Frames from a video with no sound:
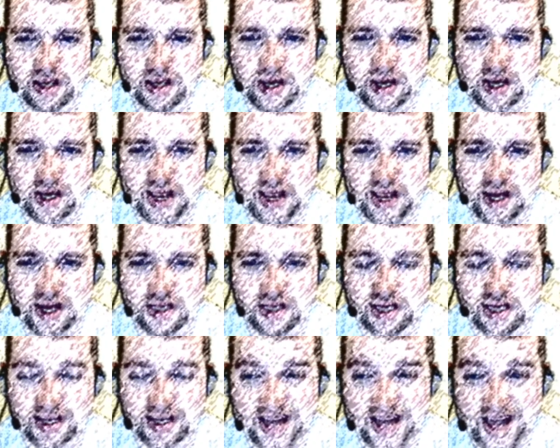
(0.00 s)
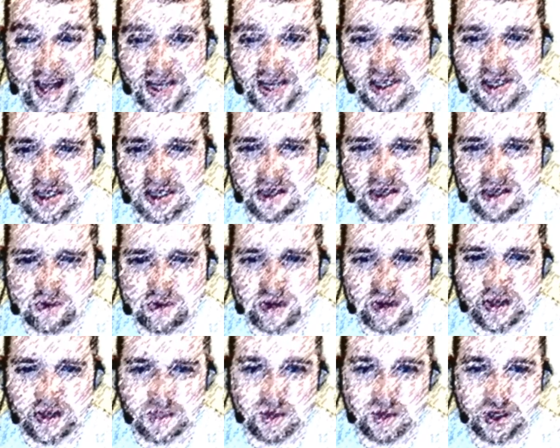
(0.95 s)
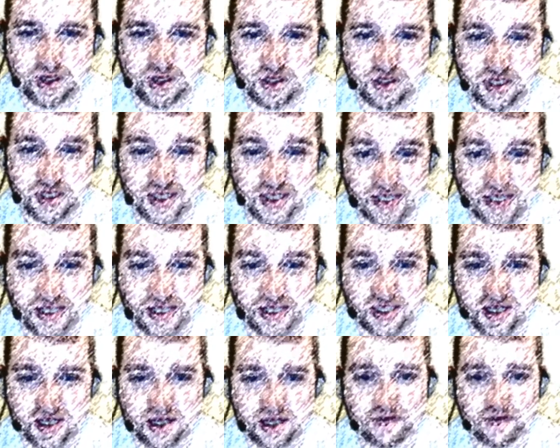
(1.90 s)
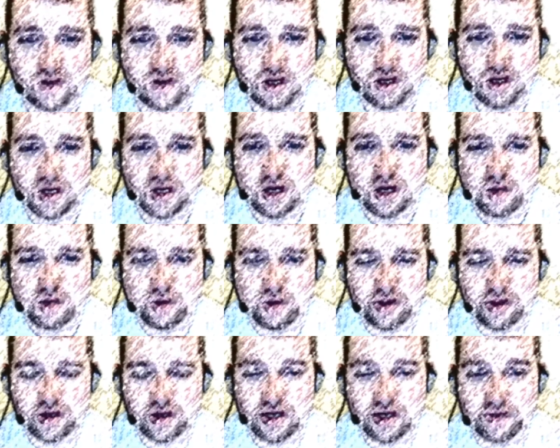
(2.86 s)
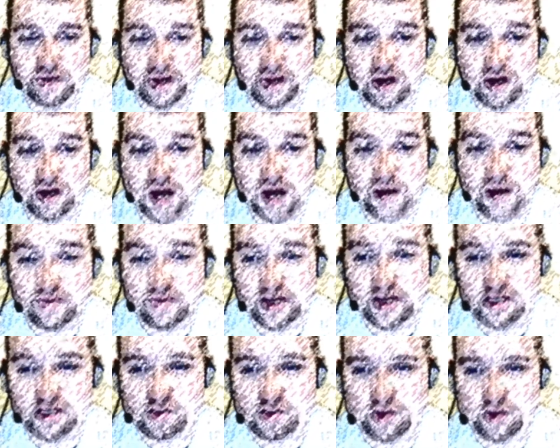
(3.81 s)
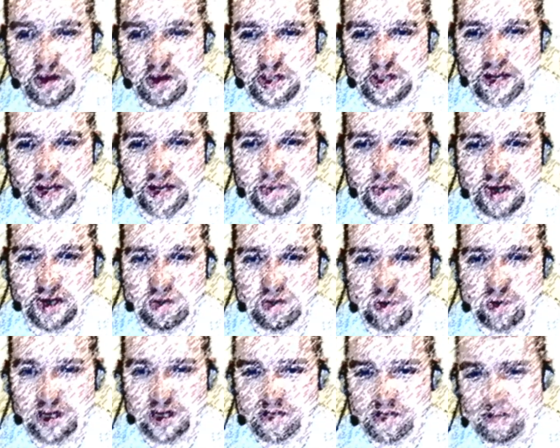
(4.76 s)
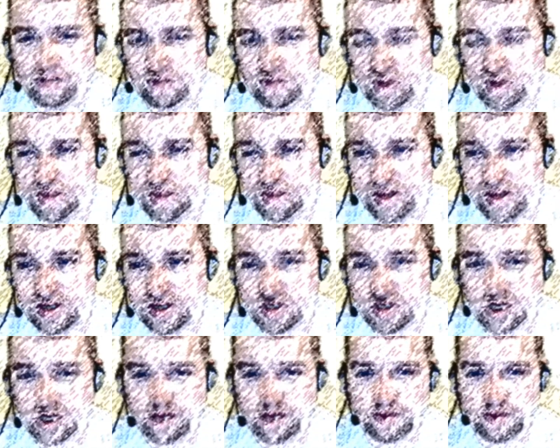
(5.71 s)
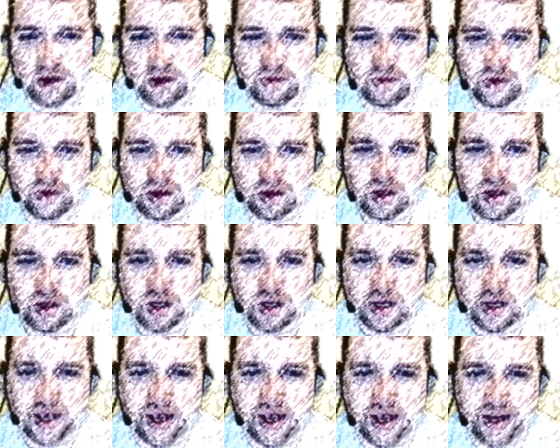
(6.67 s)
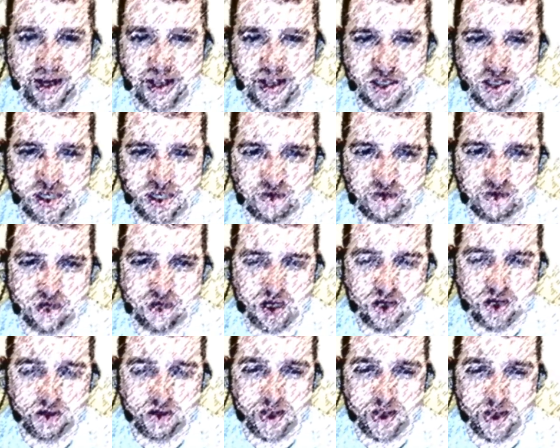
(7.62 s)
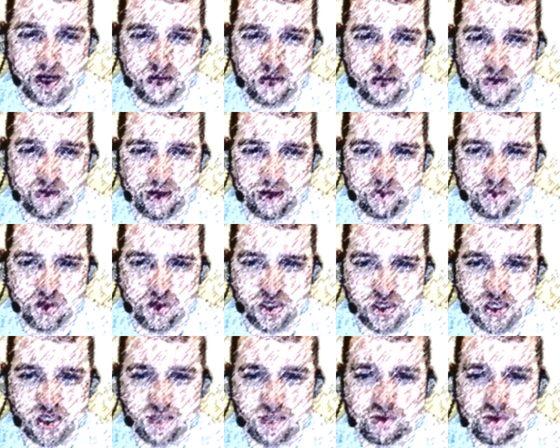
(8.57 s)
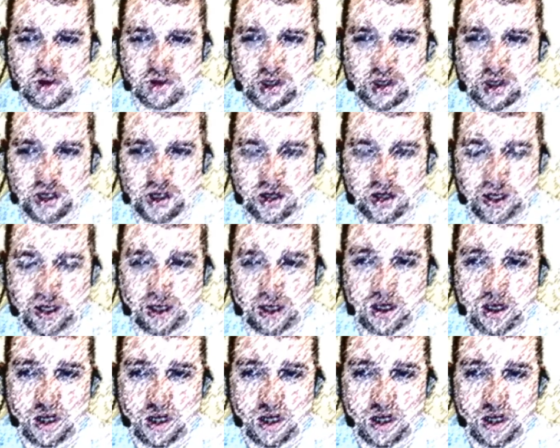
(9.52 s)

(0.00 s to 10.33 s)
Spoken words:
analysis of what these blunders consist of, whether or not they are obvious, whether they appear in one manuscript over and against several hundred that offer a more sensible and clearly